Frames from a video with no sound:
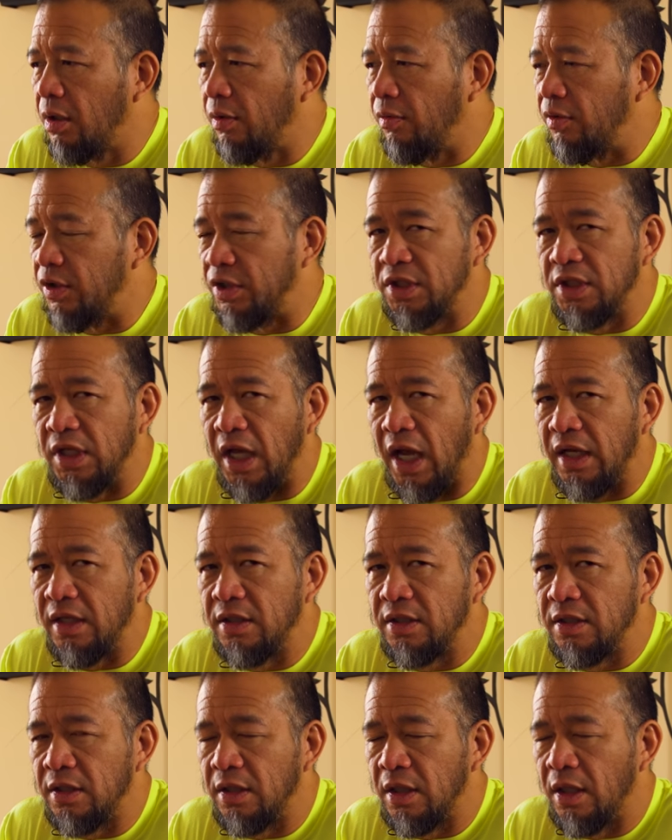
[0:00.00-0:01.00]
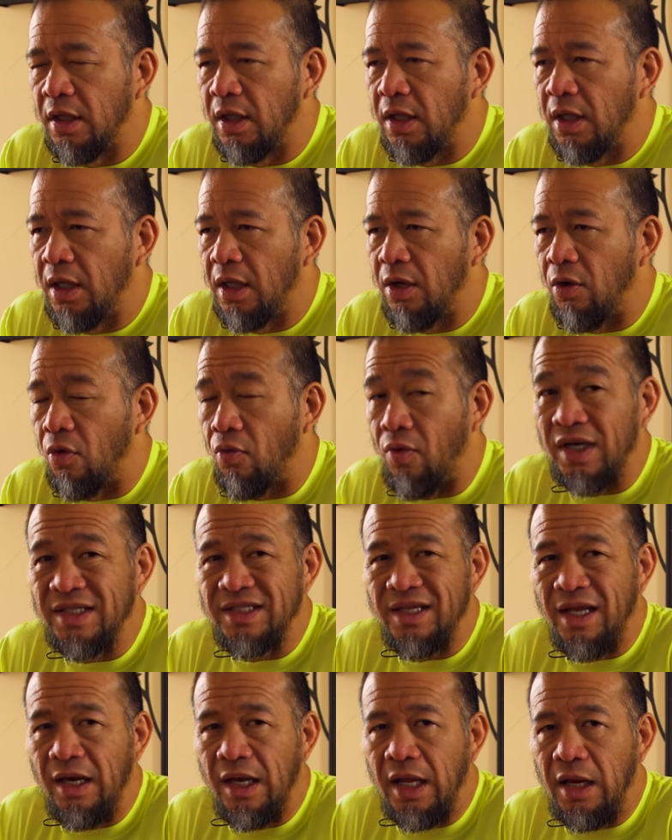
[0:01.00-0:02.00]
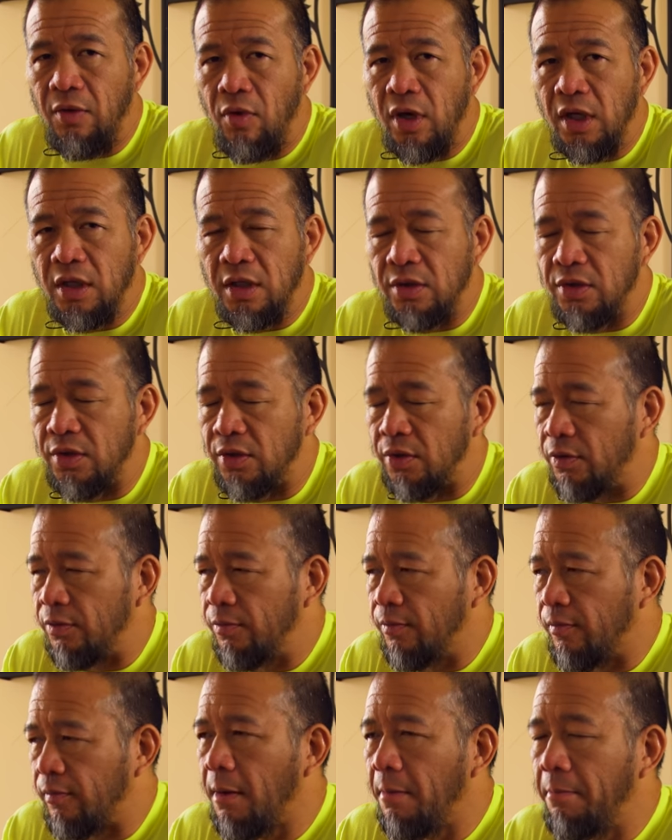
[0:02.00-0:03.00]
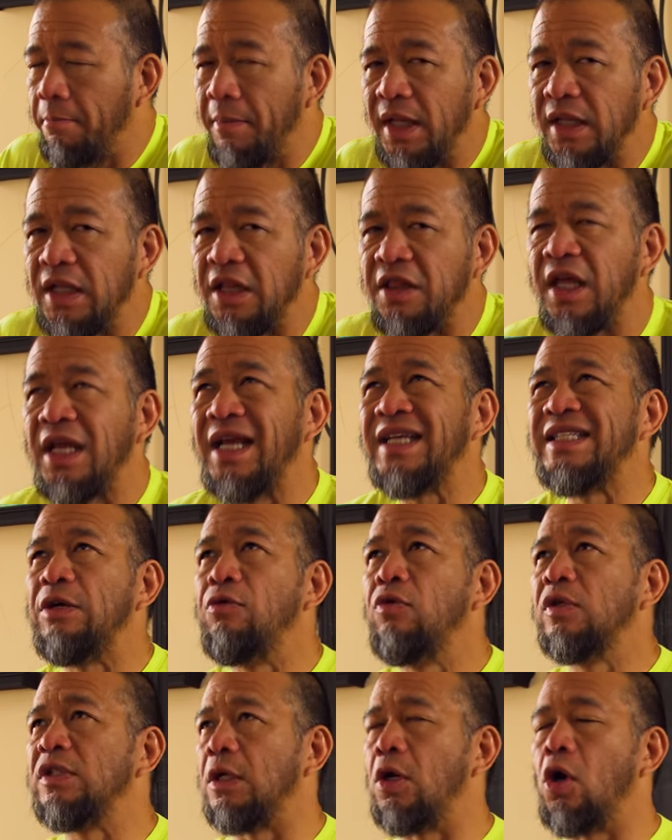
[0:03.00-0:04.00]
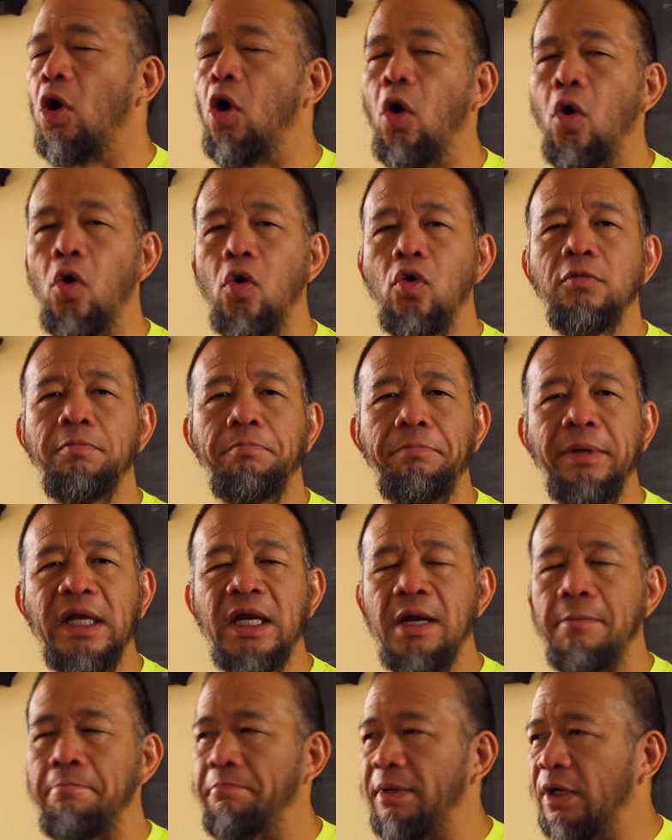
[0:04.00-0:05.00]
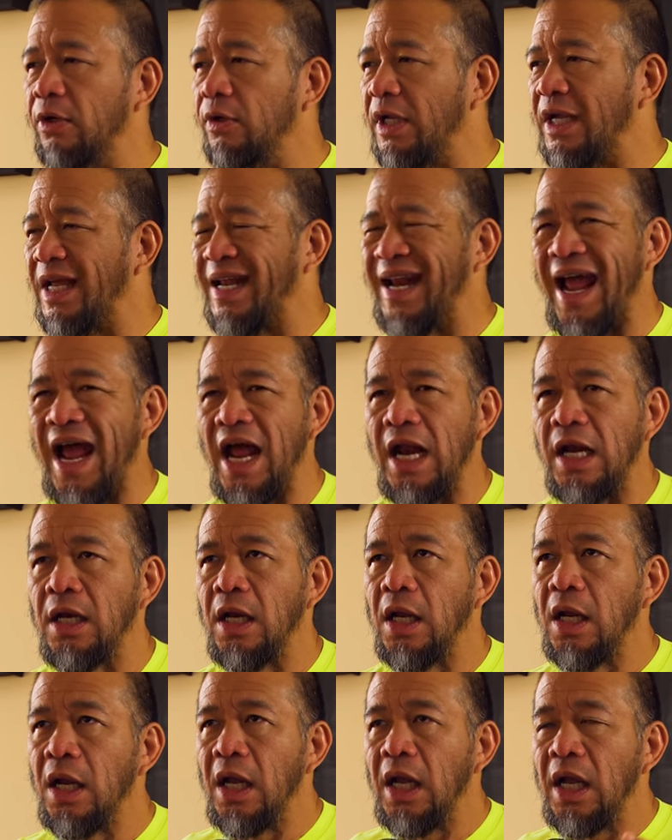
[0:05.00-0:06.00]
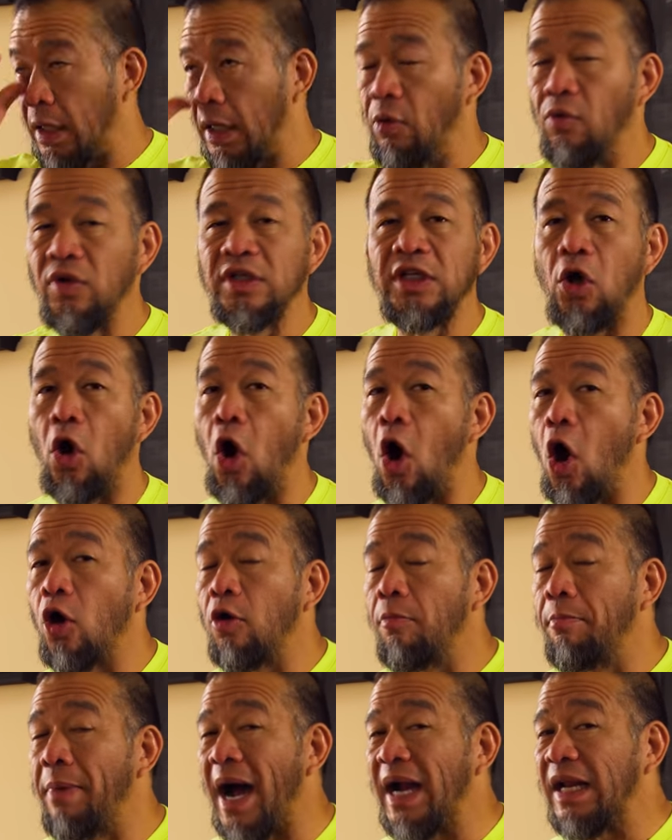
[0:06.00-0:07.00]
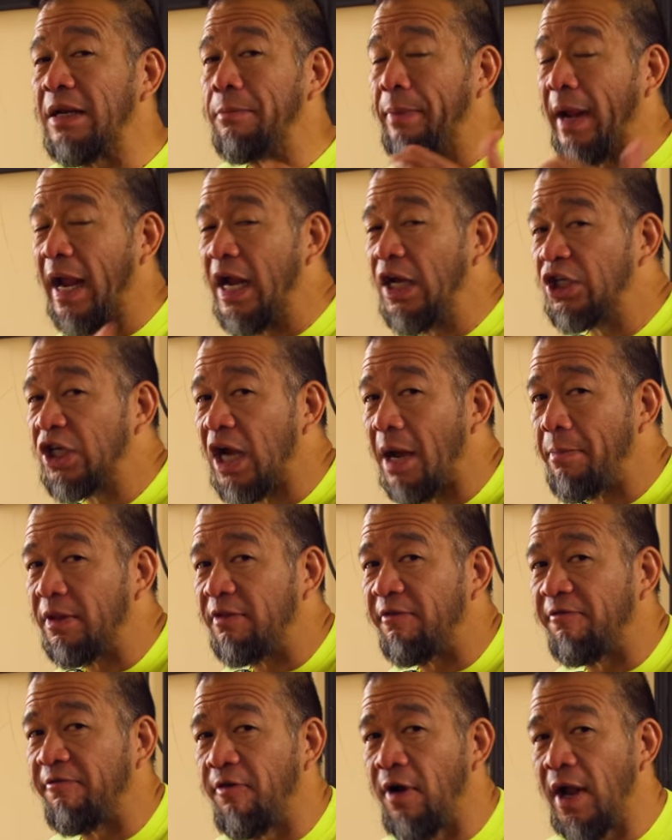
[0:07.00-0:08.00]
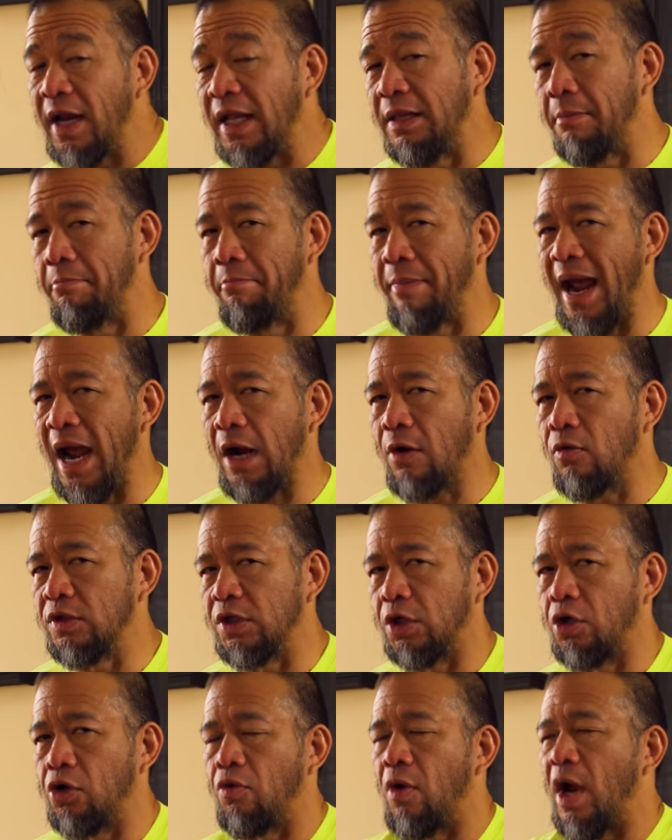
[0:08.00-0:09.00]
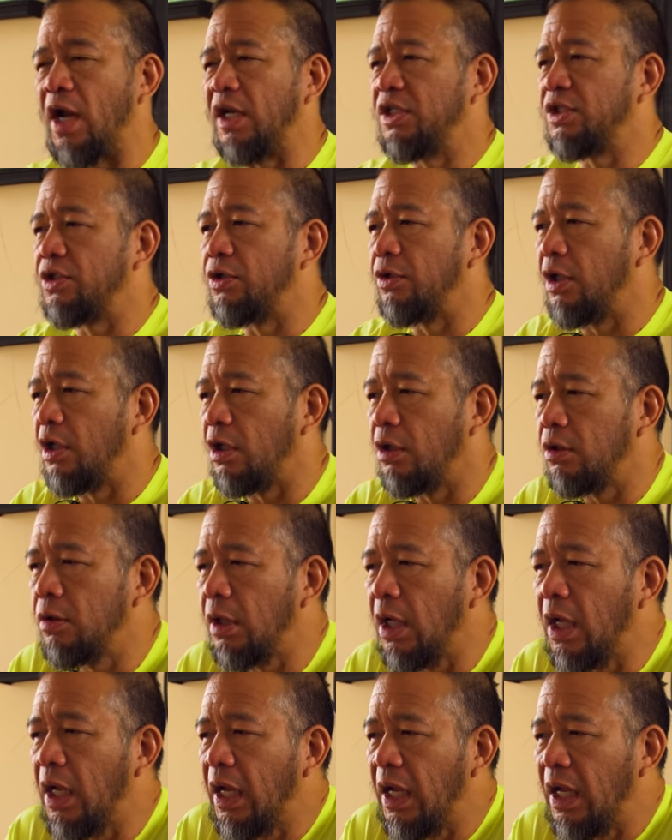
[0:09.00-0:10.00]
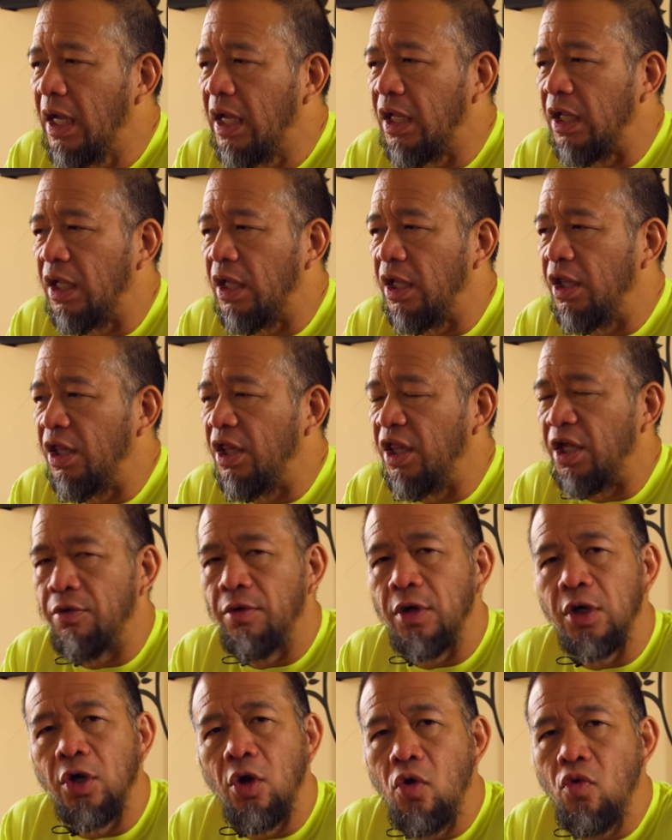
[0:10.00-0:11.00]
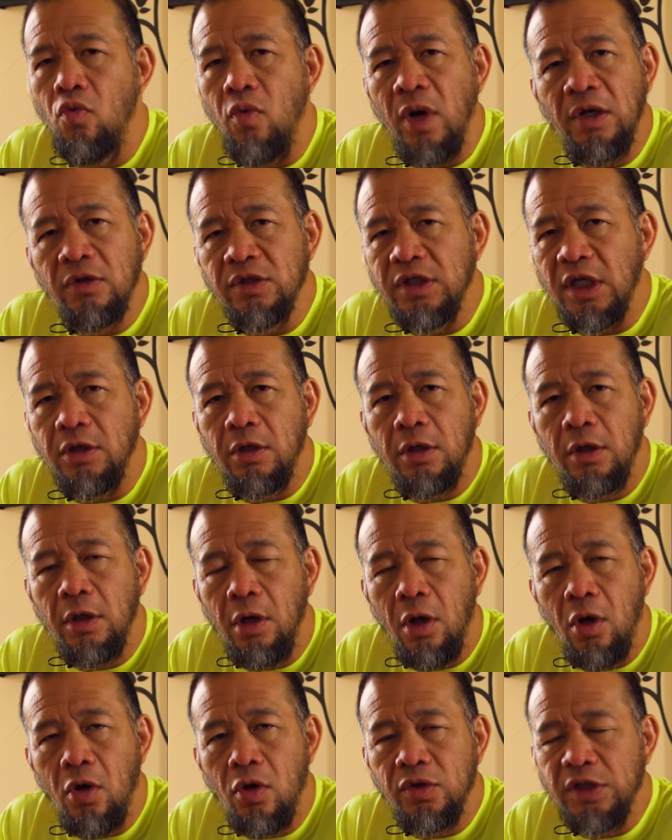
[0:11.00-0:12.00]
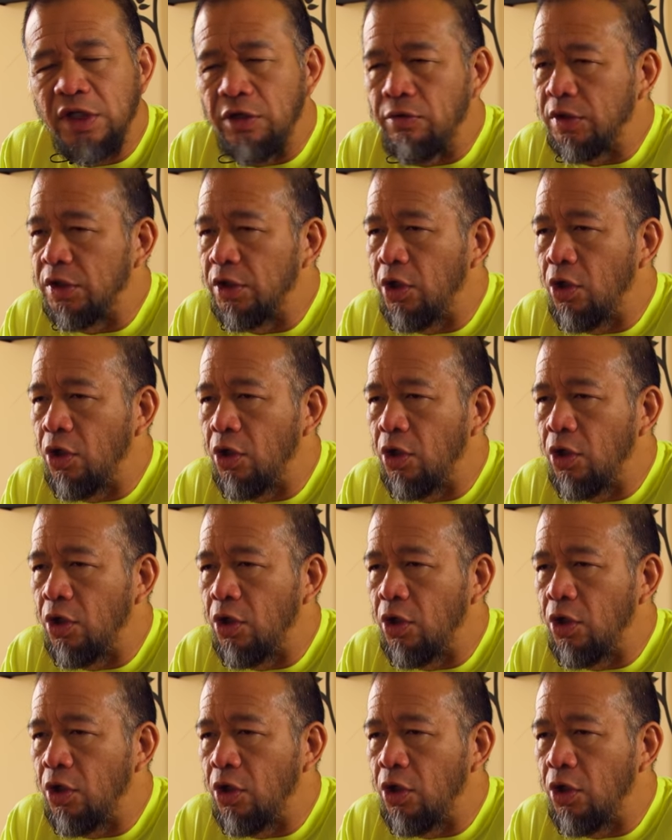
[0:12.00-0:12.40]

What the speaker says: which is nice. Or West LA, one of the two. But the thing is, it was an old beat up building. It was an auto body paint shop in the front, and the back was a karate studio. There were no windows that could close. There was